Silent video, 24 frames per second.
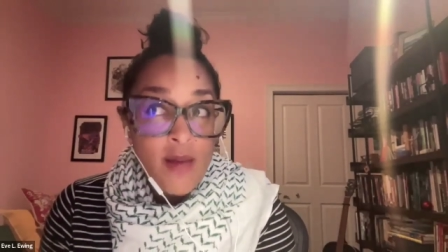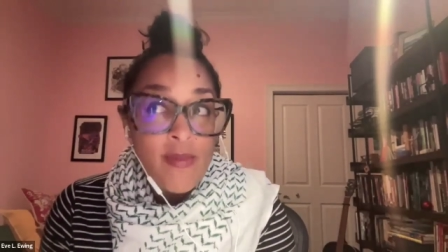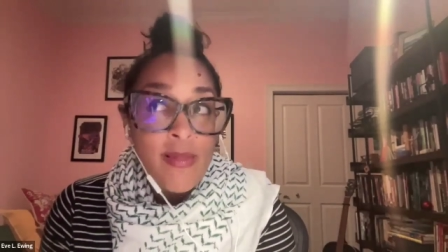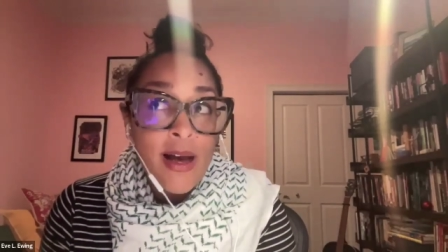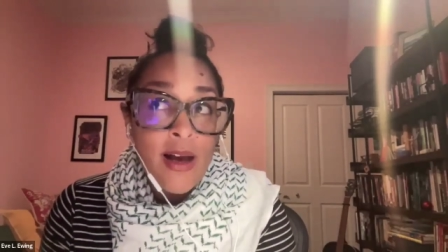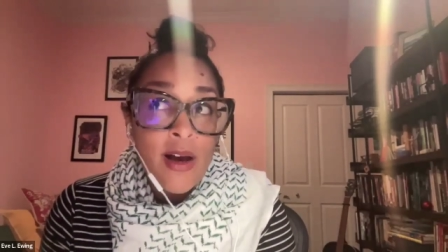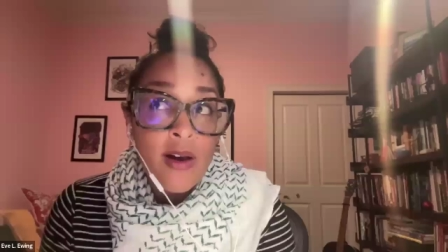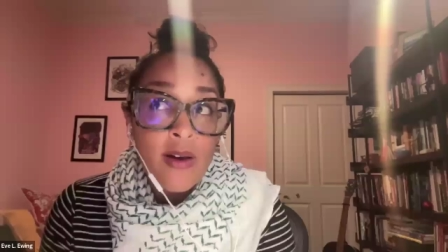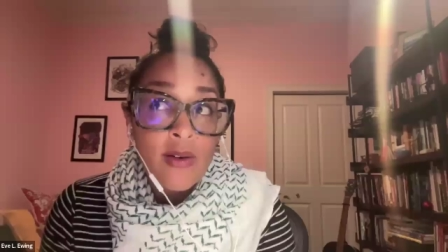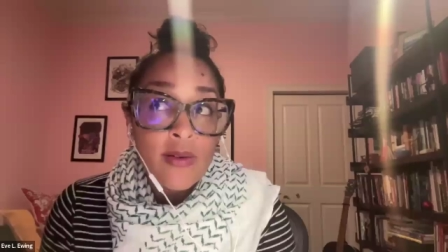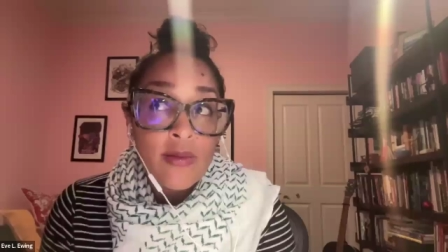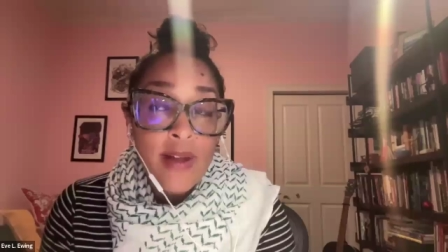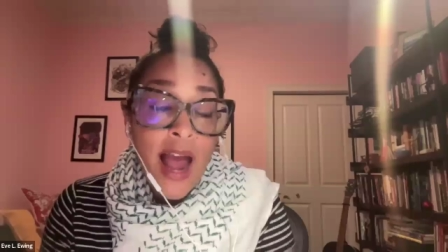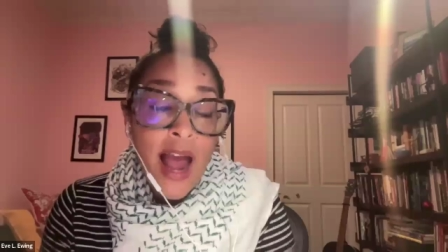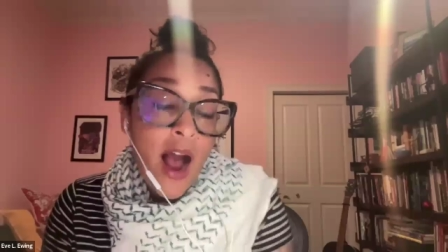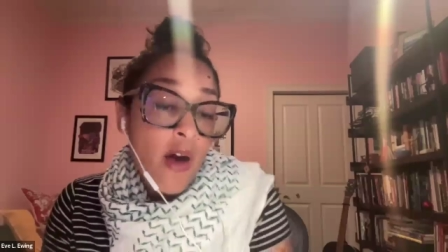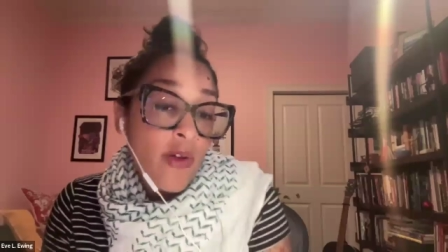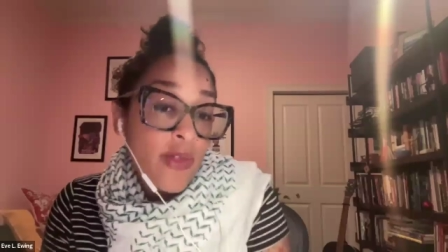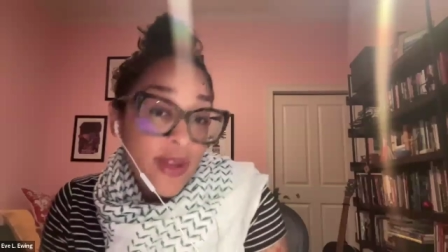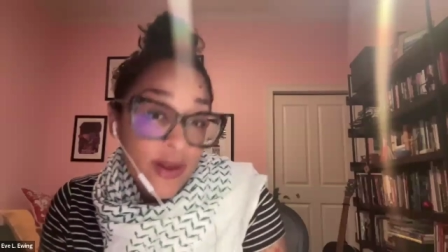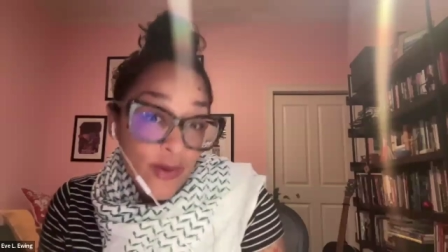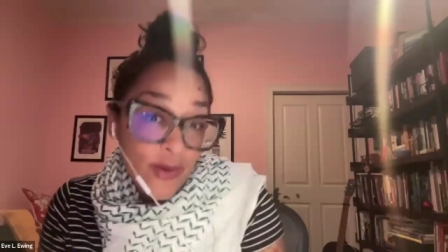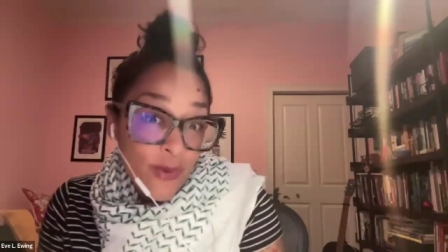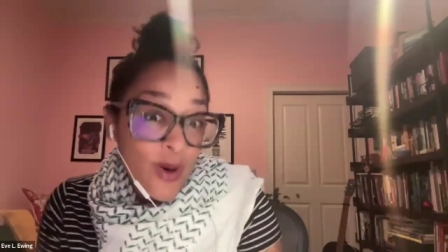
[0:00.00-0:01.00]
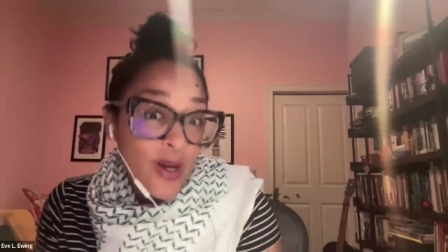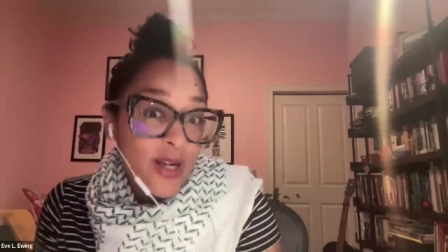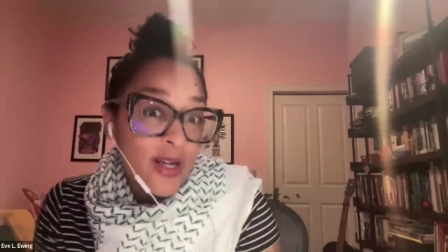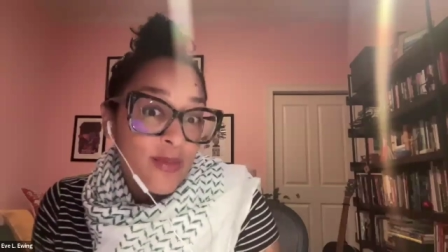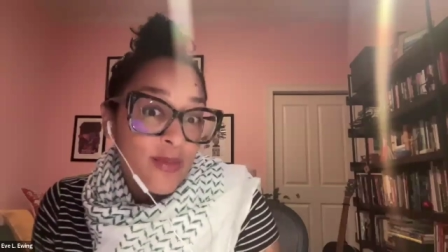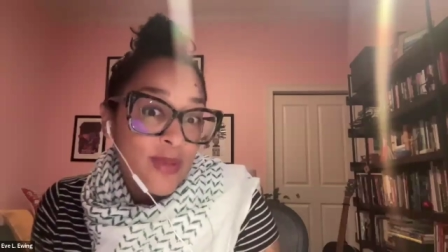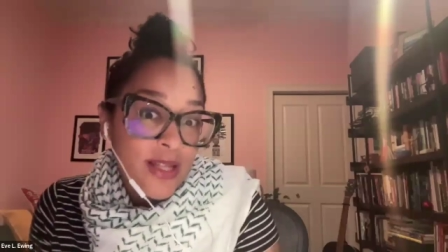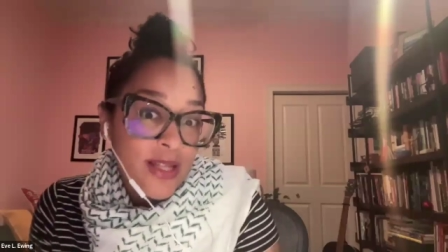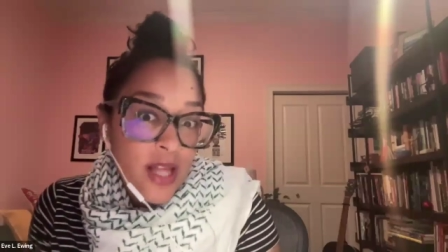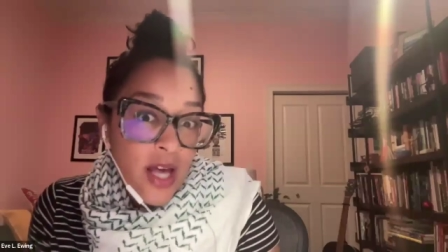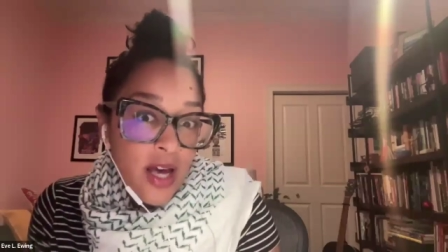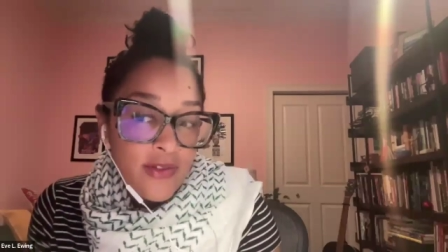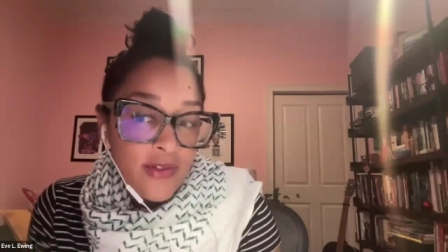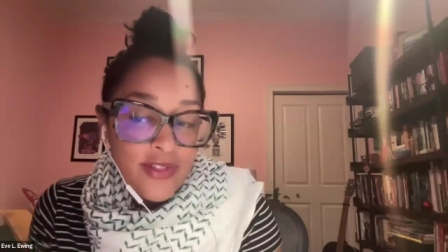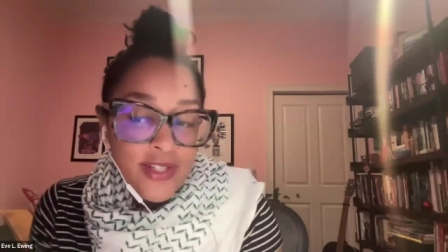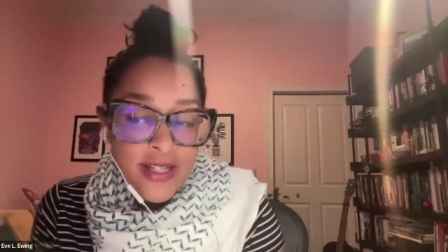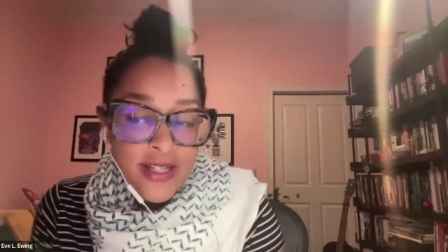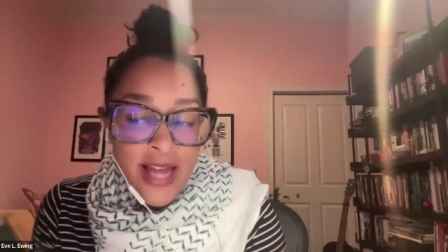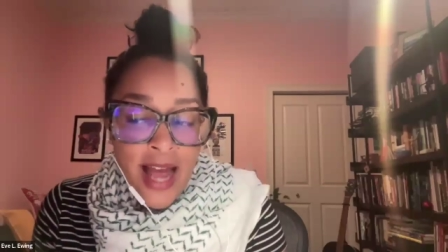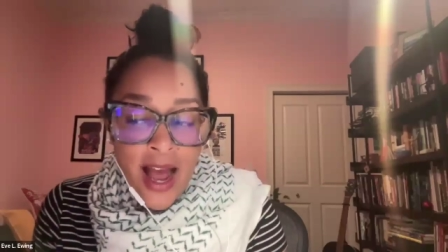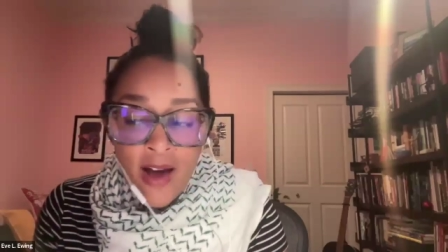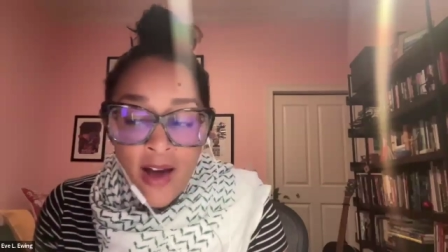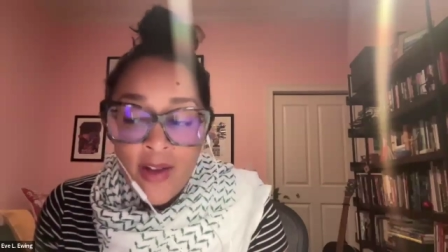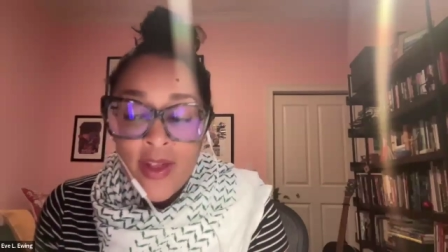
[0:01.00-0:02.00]
about how they want to be
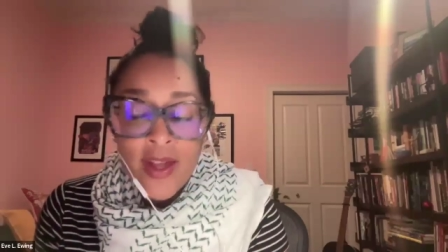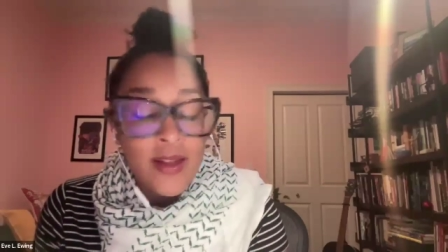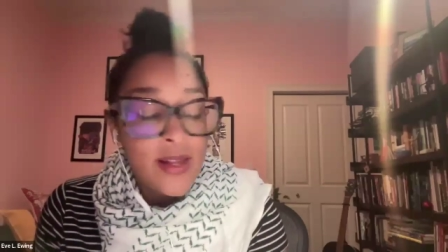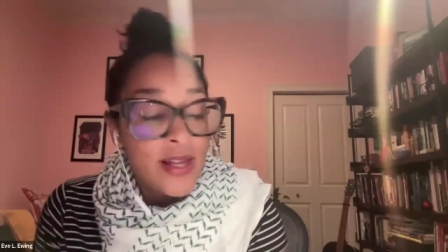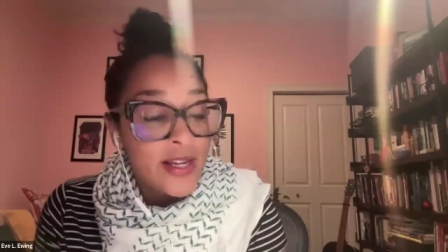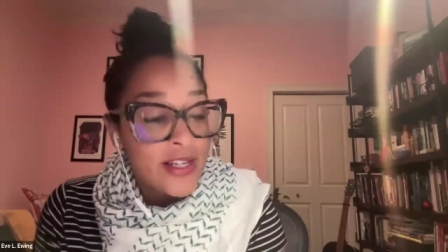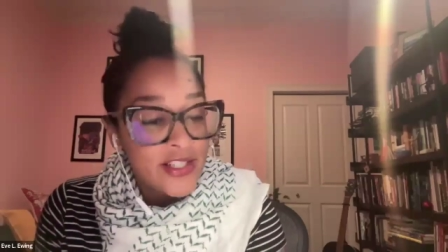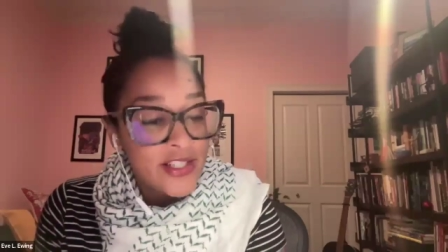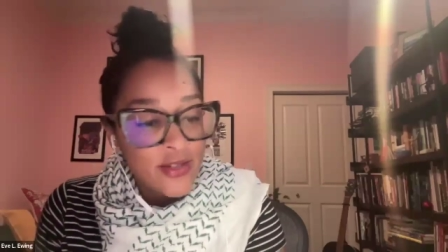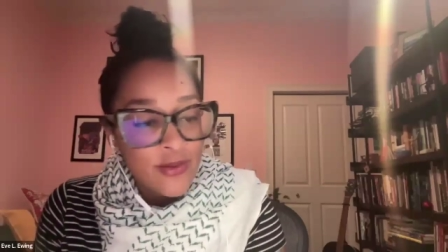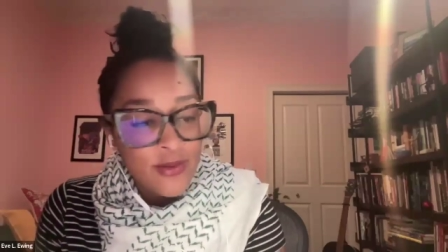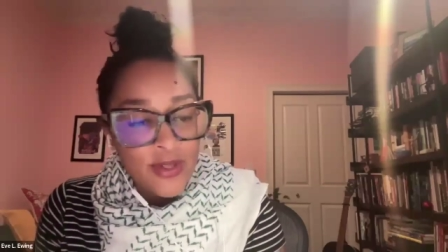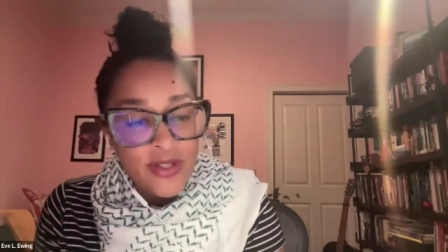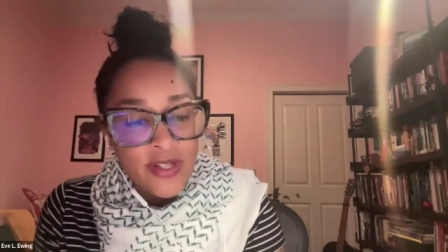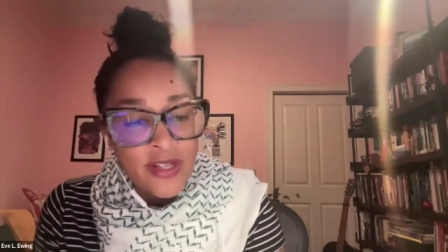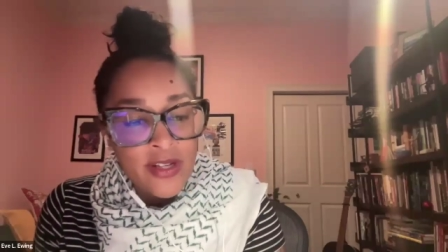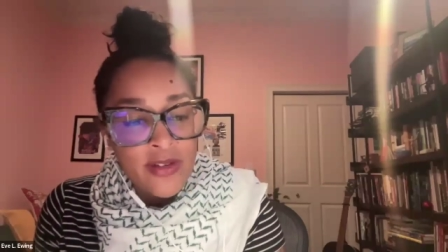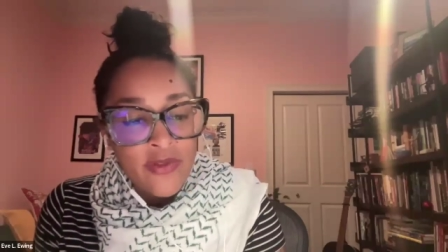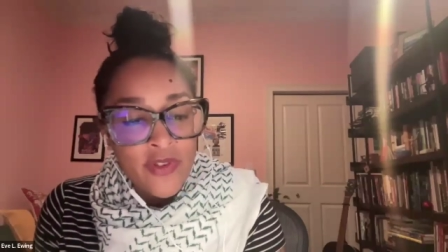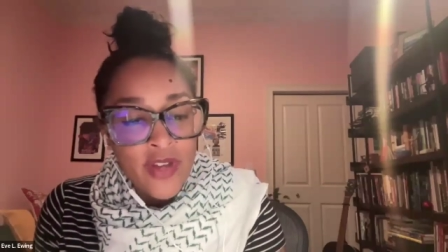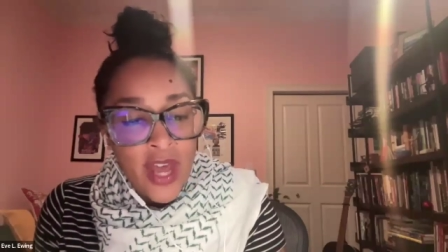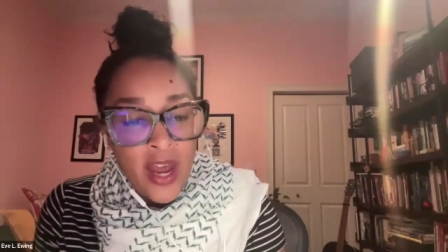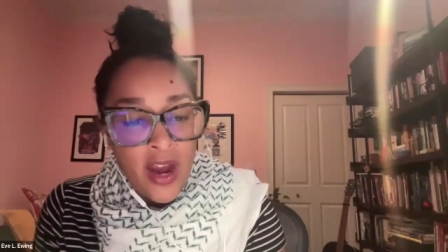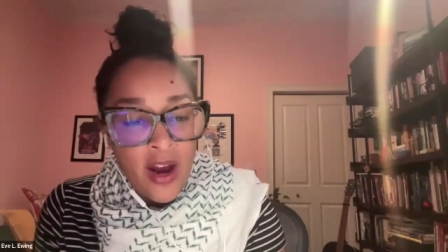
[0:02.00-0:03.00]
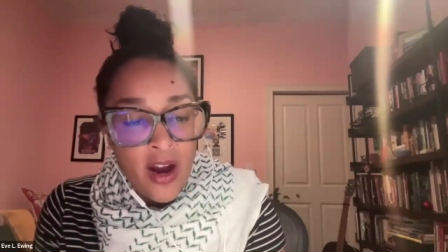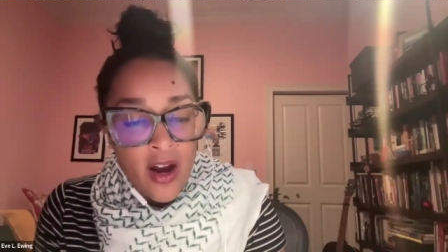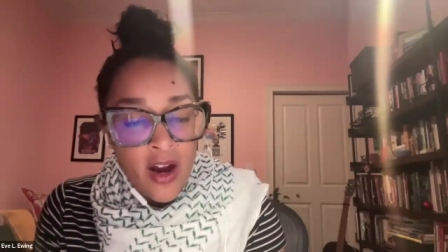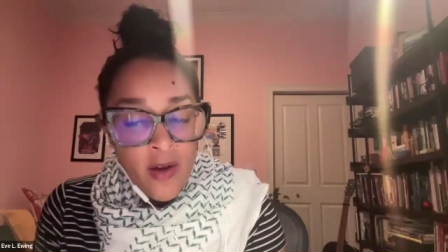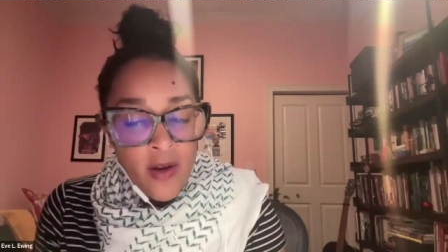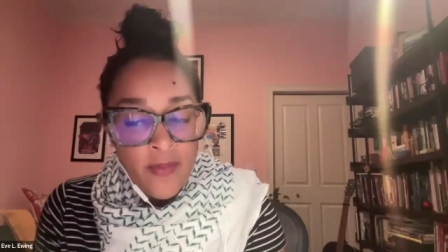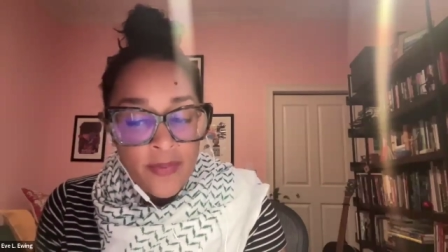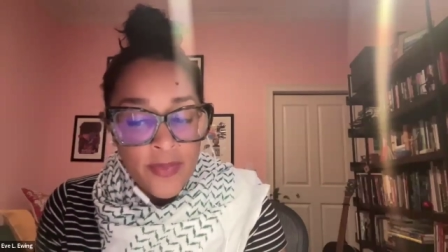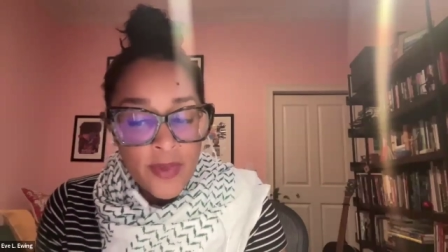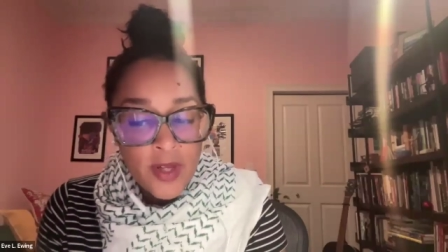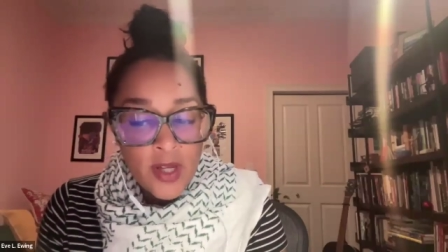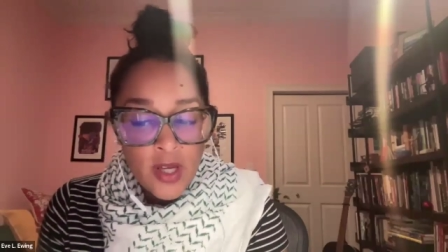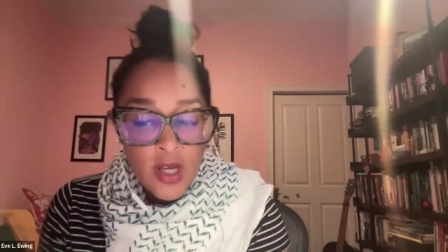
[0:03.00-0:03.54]
loved and how they like to receive care.